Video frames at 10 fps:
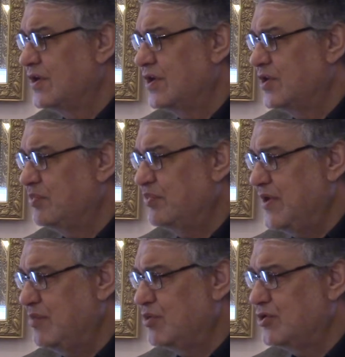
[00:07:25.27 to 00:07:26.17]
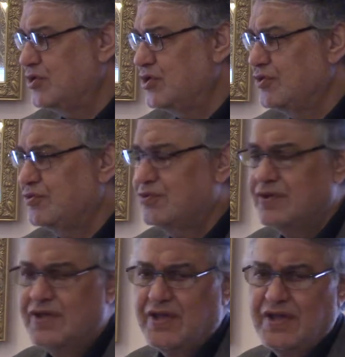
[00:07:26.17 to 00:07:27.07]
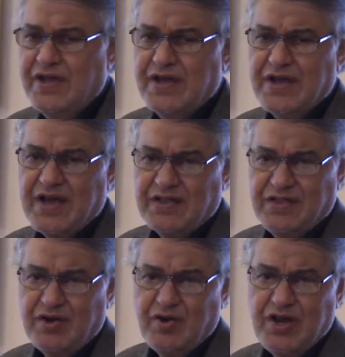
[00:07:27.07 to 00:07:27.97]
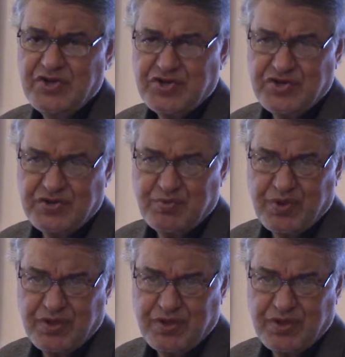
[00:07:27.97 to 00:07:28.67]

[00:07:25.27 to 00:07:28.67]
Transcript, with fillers: people to you cut the relationship with you.